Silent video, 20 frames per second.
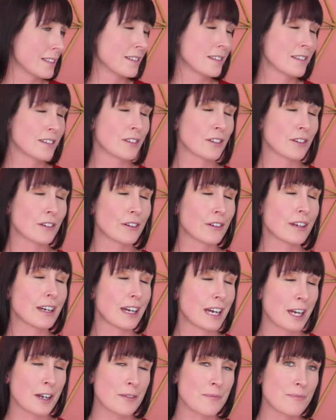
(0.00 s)

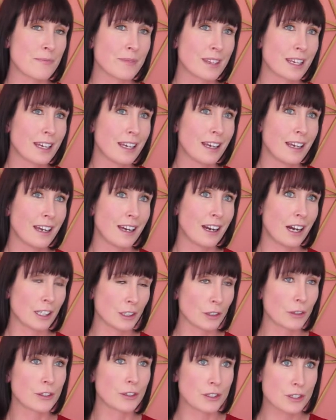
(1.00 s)
And,
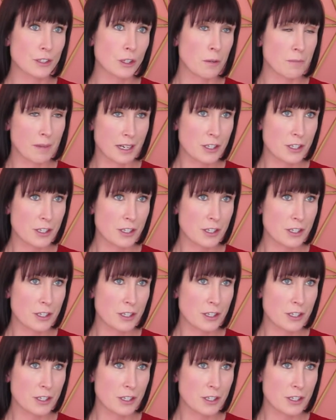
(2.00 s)
I learnt so